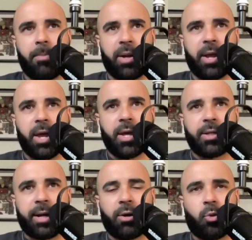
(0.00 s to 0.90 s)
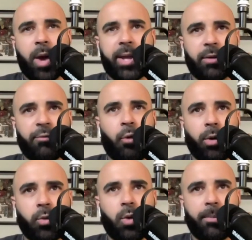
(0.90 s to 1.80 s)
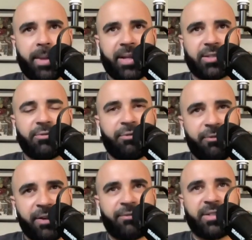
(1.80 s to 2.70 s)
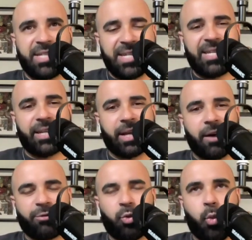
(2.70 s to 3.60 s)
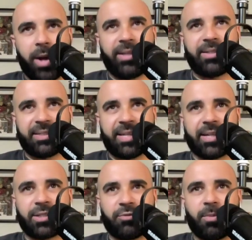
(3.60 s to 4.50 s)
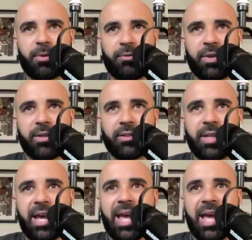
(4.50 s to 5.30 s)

But Derrick White in 41 minutes, 15 of 26 from the field,